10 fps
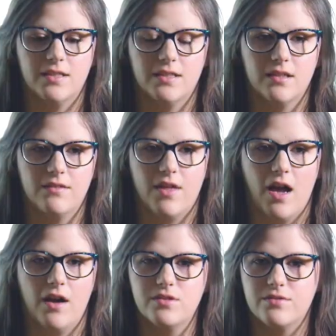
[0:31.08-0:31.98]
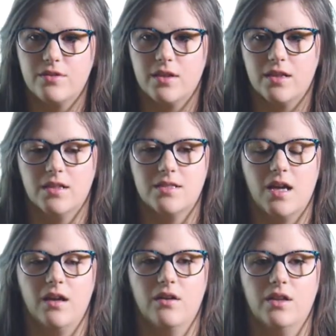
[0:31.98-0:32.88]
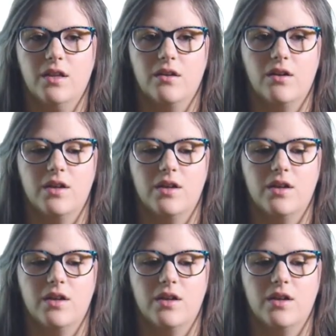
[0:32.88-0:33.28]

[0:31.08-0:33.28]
I didn't leave the house for like an entire year.